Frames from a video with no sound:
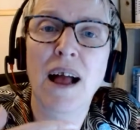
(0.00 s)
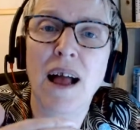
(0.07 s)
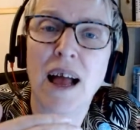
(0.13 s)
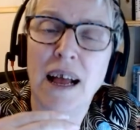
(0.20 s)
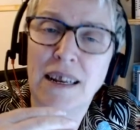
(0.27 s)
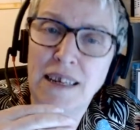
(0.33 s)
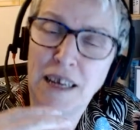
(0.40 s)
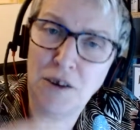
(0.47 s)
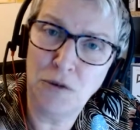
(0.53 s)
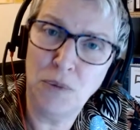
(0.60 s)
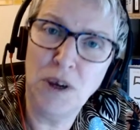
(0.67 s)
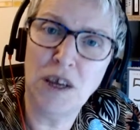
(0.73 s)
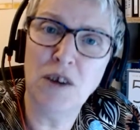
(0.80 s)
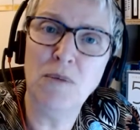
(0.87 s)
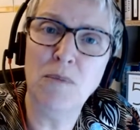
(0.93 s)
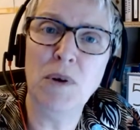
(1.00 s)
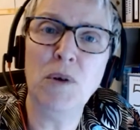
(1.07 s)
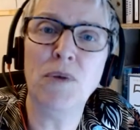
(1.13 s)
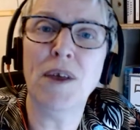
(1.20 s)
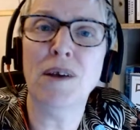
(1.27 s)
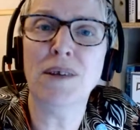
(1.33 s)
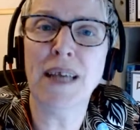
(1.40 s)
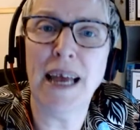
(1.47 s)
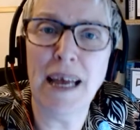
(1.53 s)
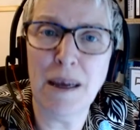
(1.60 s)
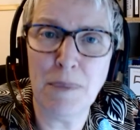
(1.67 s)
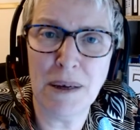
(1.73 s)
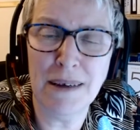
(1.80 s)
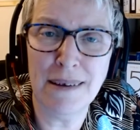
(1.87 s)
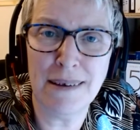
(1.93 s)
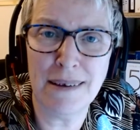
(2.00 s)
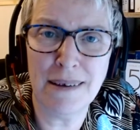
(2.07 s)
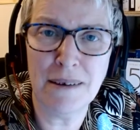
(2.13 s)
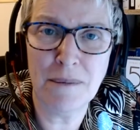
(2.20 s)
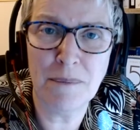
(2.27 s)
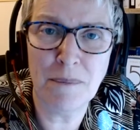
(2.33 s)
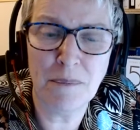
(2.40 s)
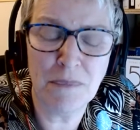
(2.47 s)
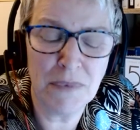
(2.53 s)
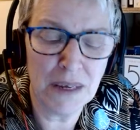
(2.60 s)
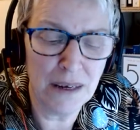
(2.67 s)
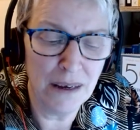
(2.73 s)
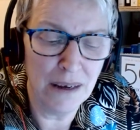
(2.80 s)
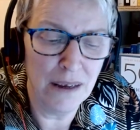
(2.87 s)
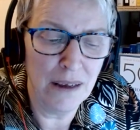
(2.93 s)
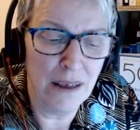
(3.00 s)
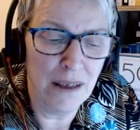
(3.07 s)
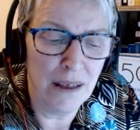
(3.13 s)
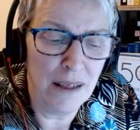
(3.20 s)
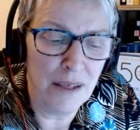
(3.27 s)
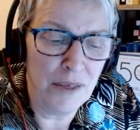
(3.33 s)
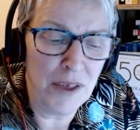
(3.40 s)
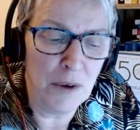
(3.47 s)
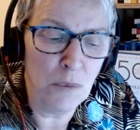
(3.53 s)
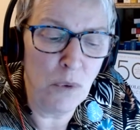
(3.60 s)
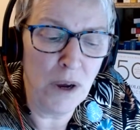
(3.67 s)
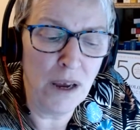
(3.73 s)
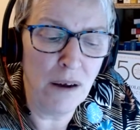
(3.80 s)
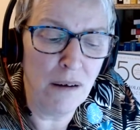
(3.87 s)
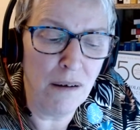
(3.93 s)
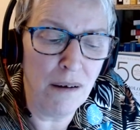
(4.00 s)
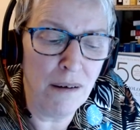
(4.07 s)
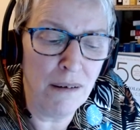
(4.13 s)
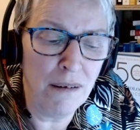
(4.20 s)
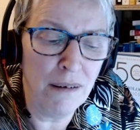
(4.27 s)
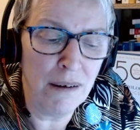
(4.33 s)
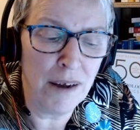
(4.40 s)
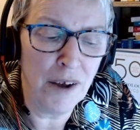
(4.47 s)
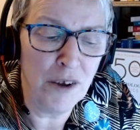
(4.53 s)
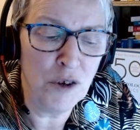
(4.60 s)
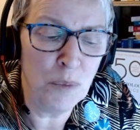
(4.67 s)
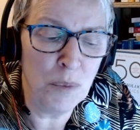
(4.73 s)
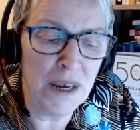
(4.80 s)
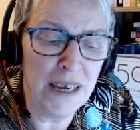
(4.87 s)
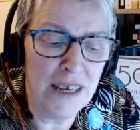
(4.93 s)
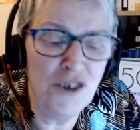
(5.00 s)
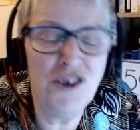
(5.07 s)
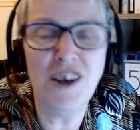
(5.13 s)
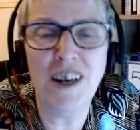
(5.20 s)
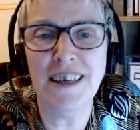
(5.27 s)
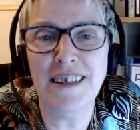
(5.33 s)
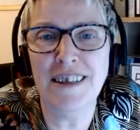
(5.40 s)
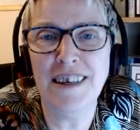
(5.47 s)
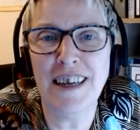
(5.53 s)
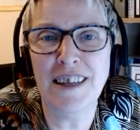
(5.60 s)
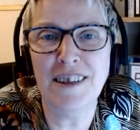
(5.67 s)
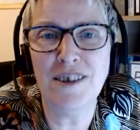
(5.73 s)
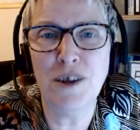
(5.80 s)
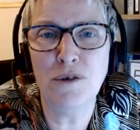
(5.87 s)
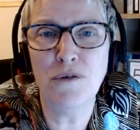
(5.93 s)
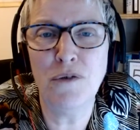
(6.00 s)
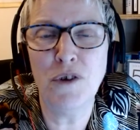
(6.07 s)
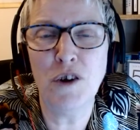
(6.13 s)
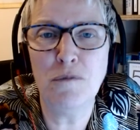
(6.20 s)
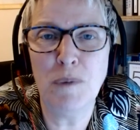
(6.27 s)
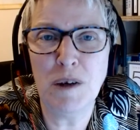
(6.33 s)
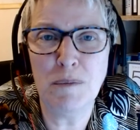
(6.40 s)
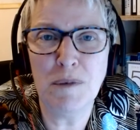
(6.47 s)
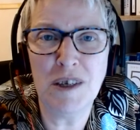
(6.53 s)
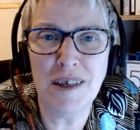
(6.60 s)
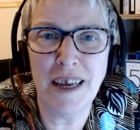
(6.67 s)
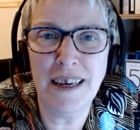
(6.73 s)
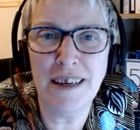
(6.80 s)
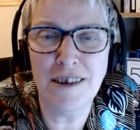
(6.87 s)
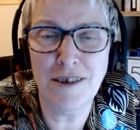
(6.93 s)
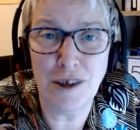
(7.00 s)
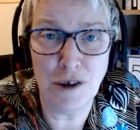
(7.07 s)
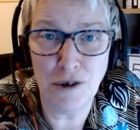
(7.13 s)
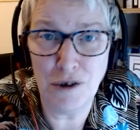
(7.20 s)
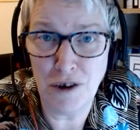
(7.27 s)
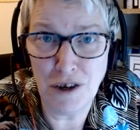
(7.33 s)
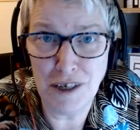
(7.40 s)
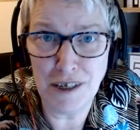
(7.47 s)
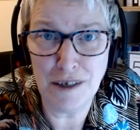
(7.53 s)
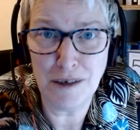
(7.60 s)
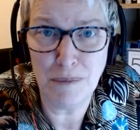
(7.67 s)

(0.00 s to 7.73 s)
and if we can build those habits, then we are going to be insulated against those 5 big mistakes that a lot of leaders